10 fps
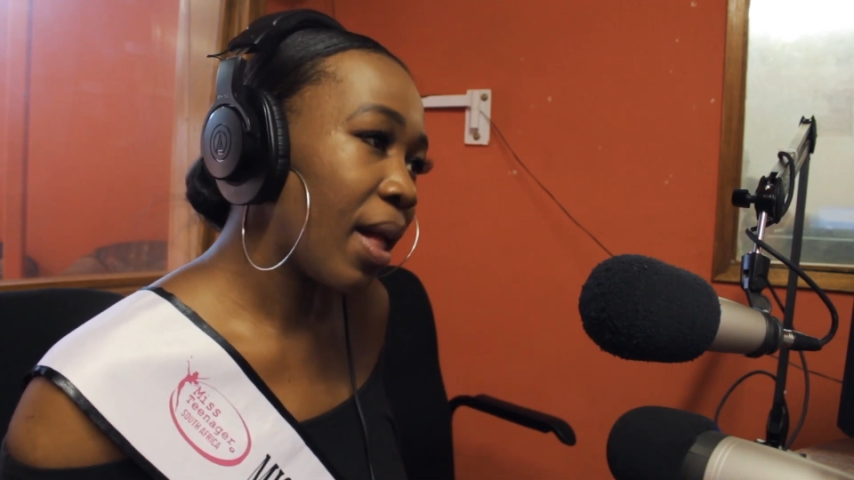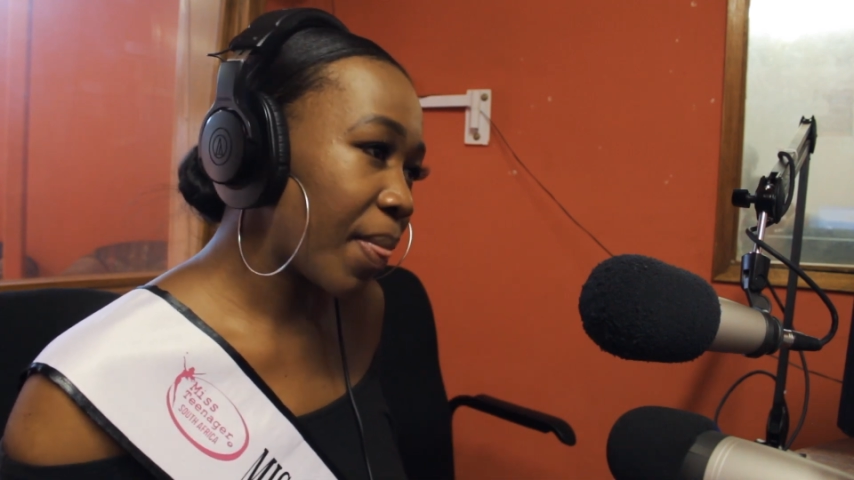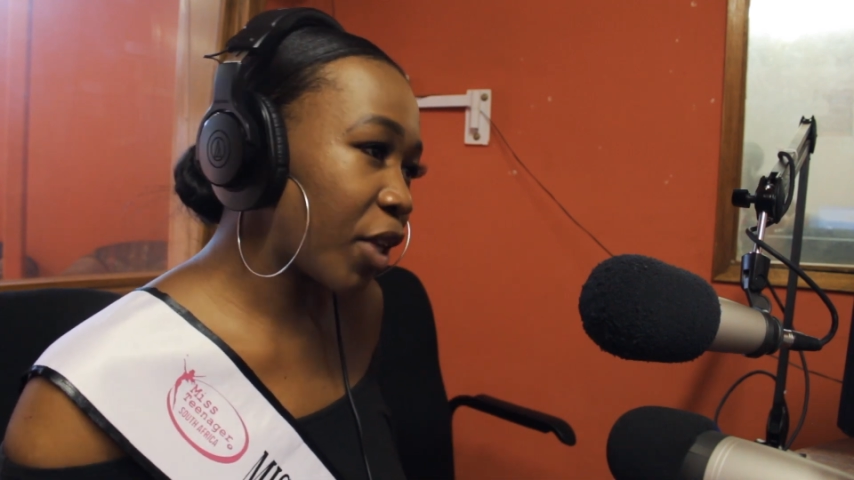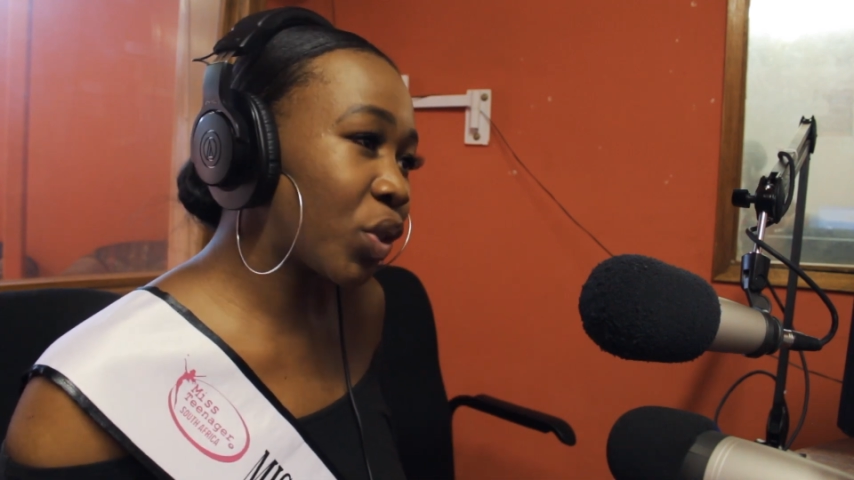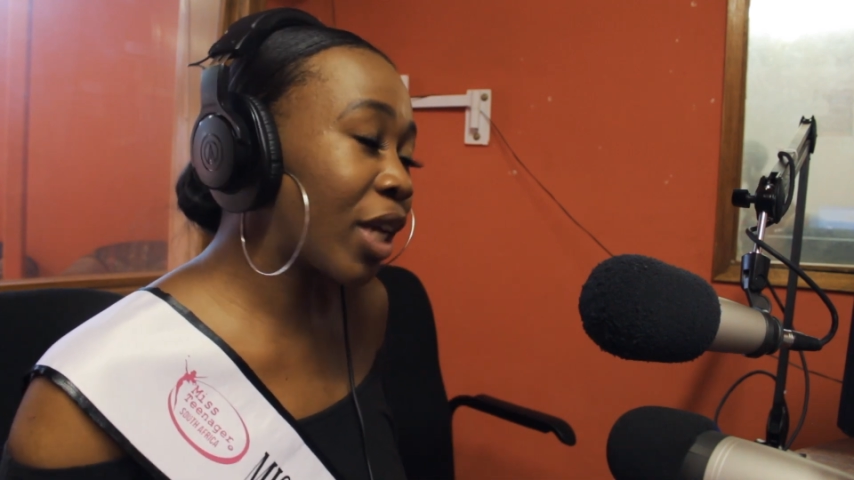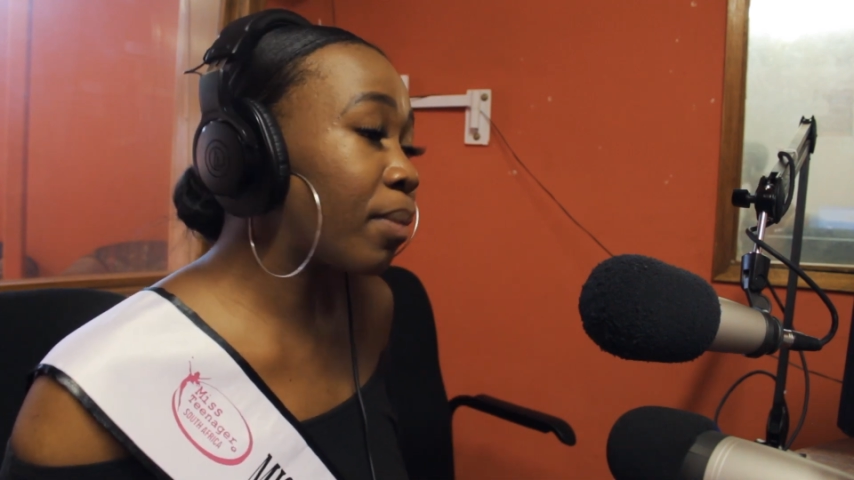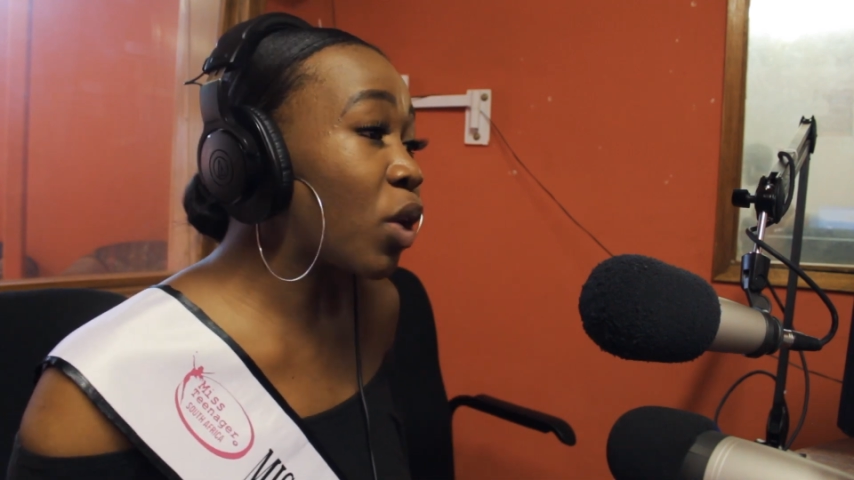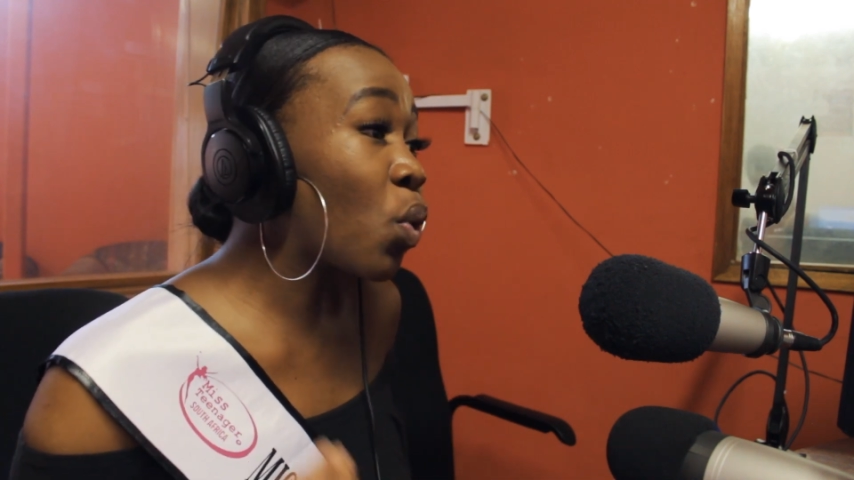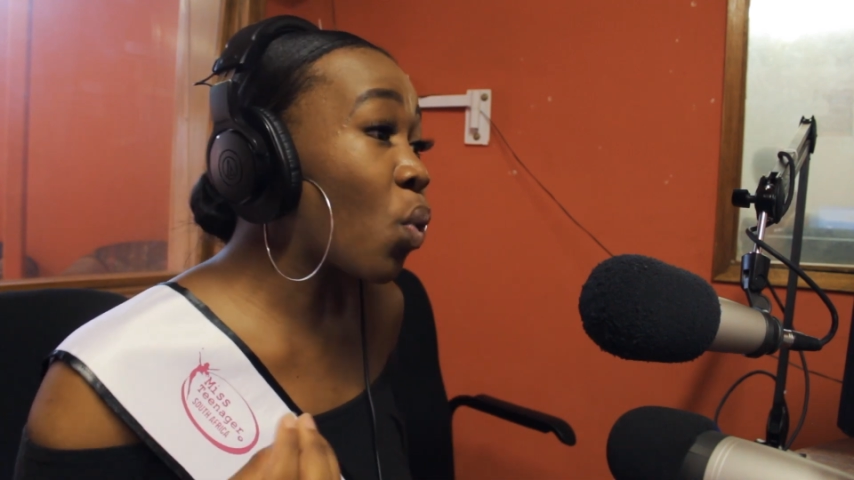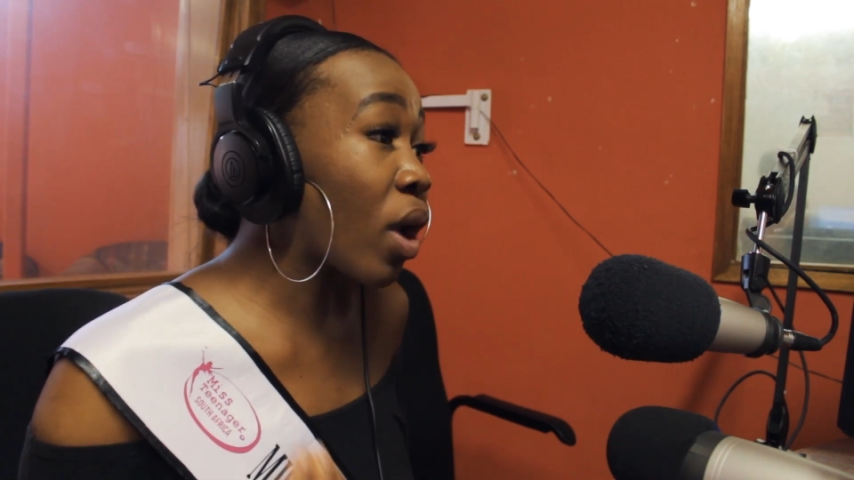that you can
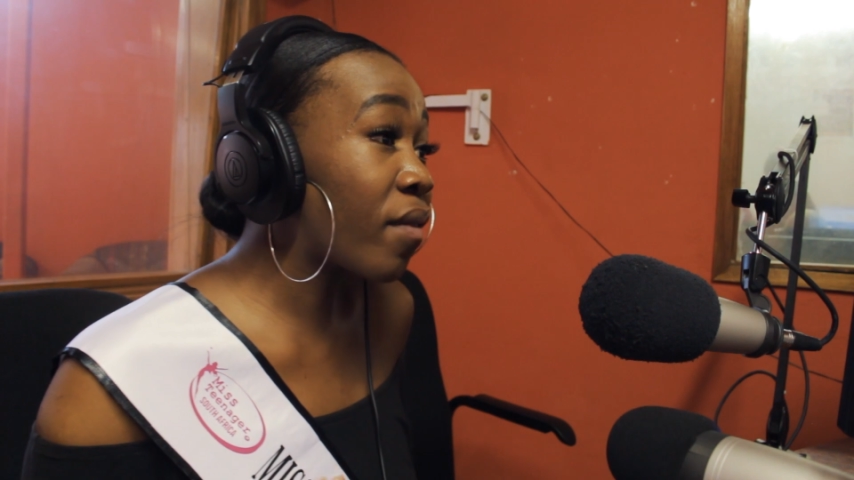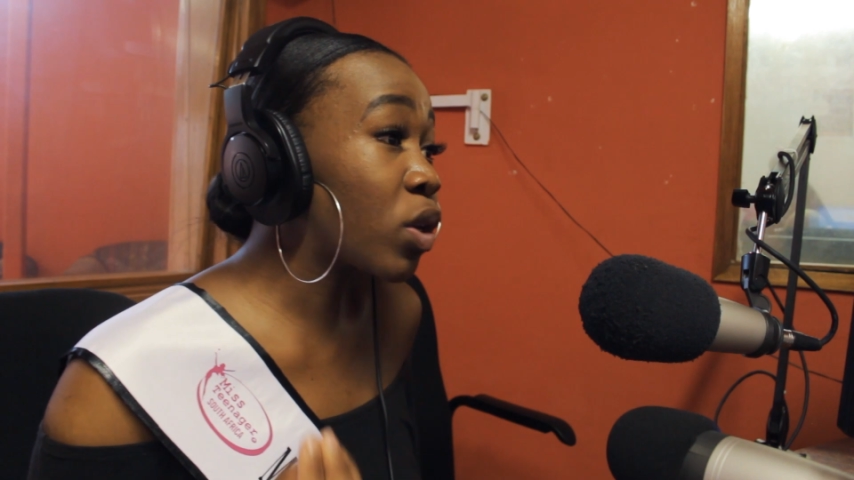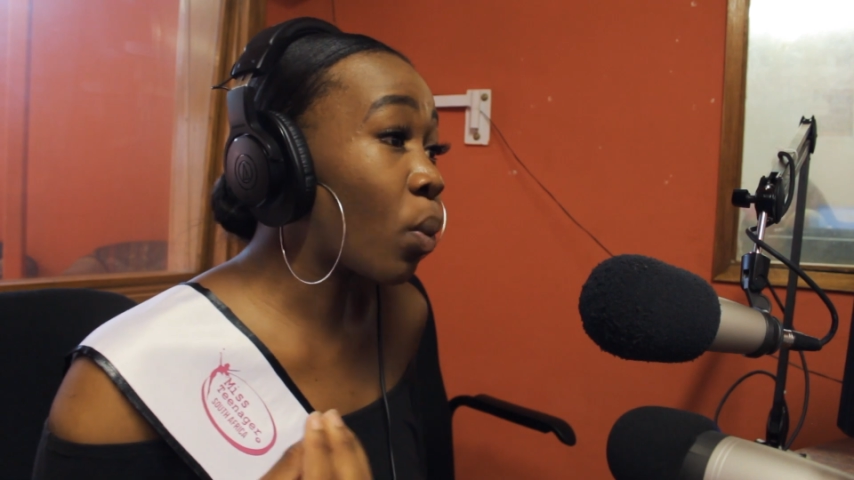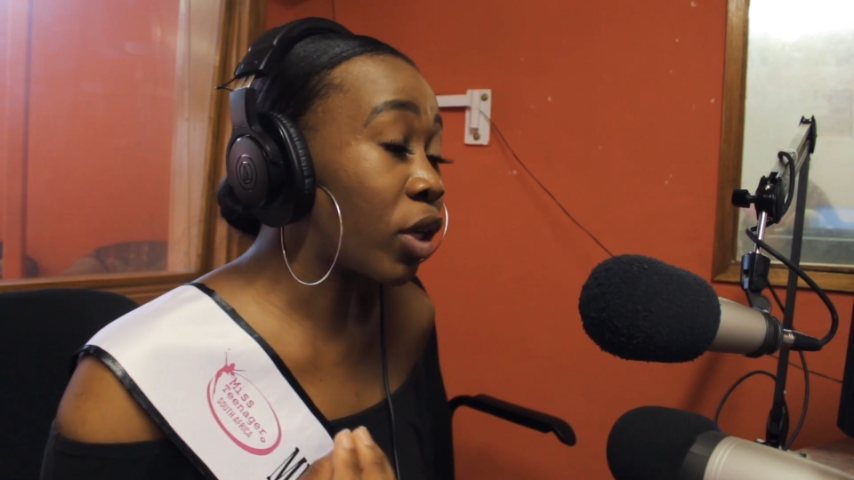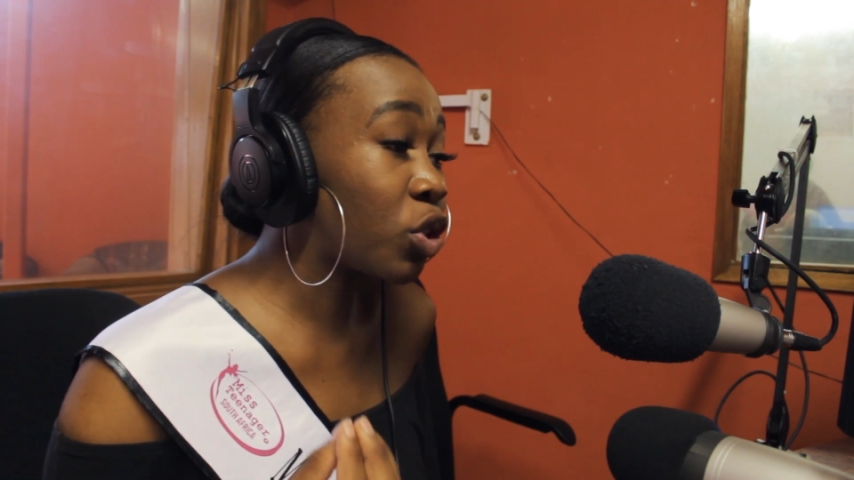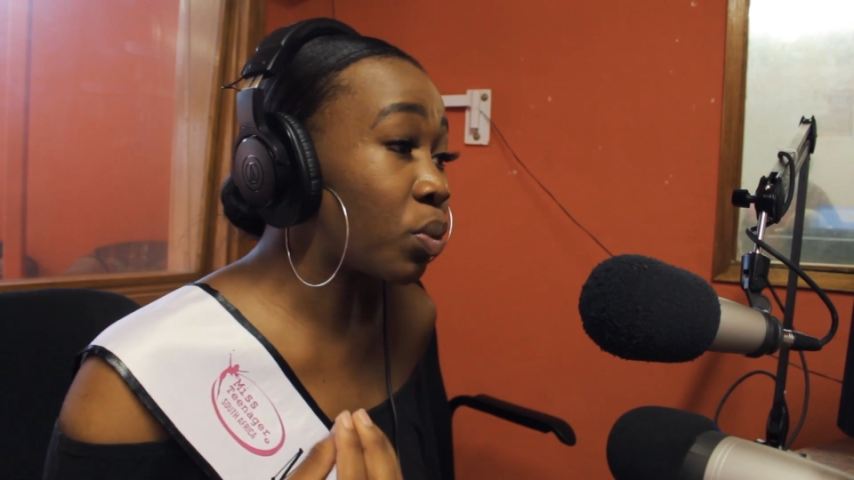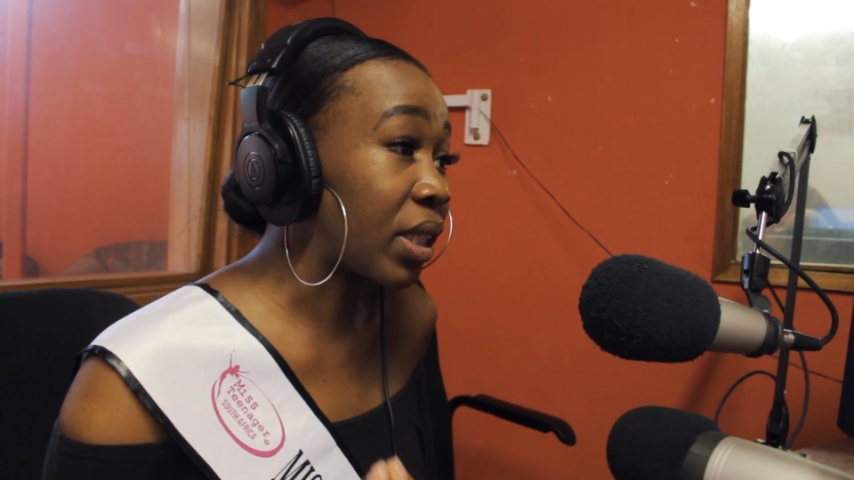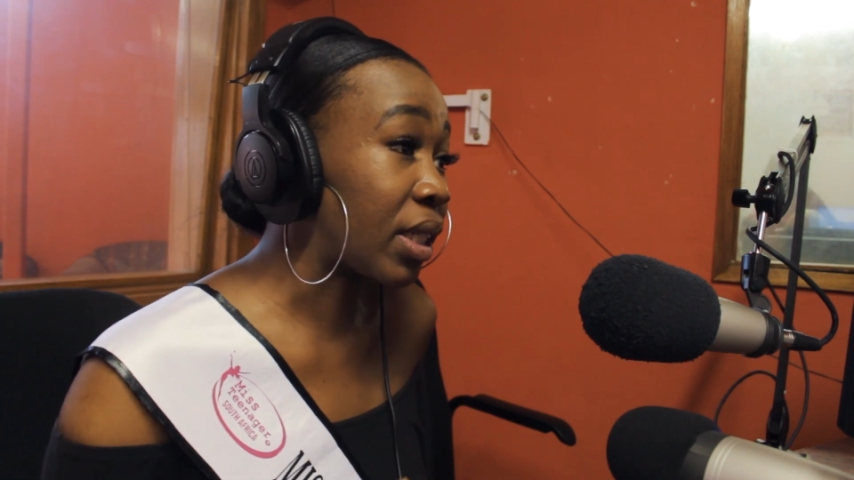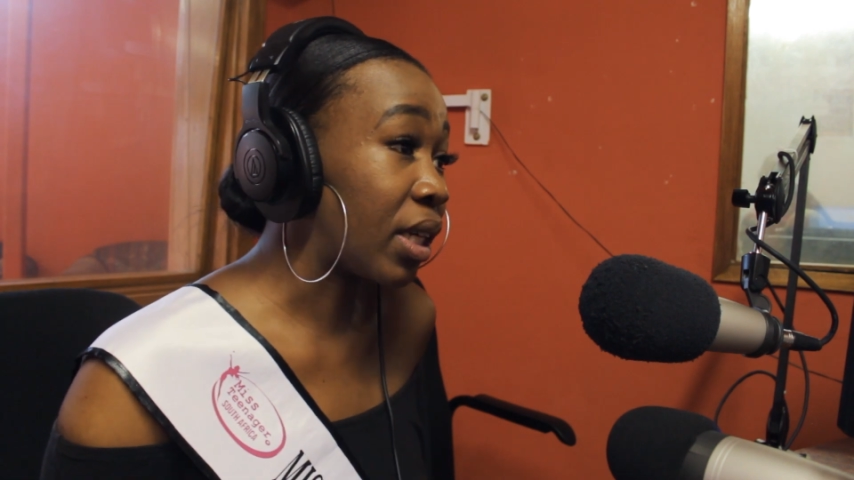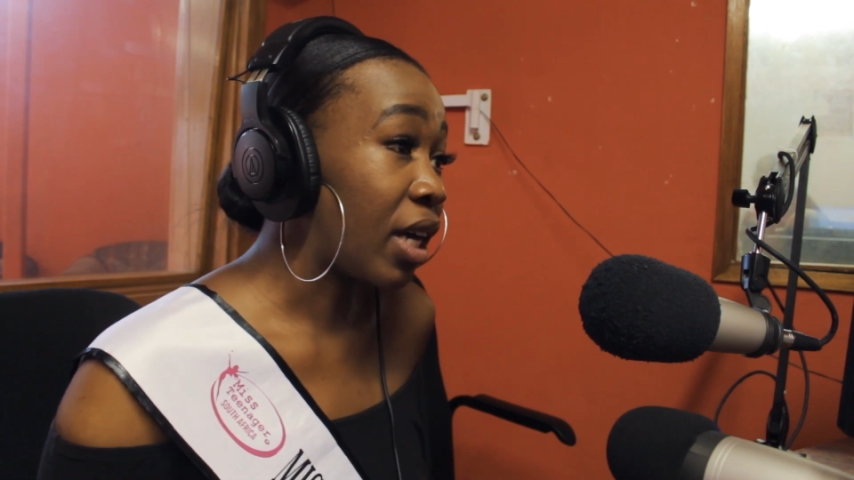be whoever you want to
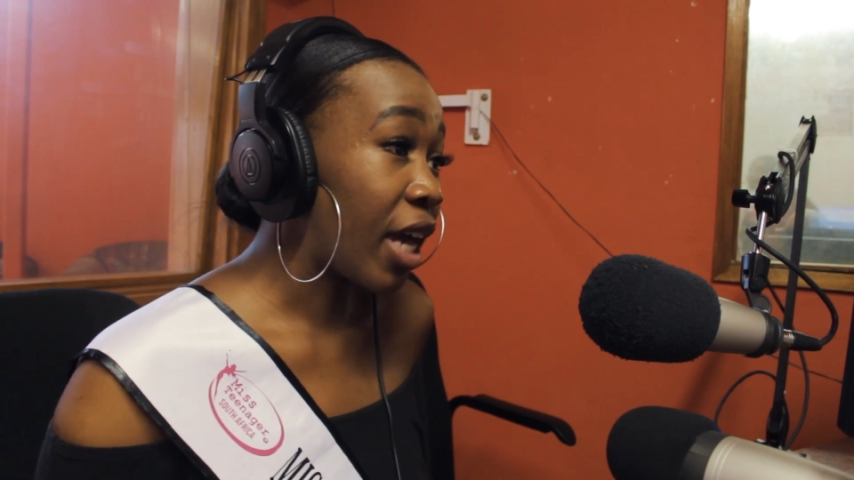be.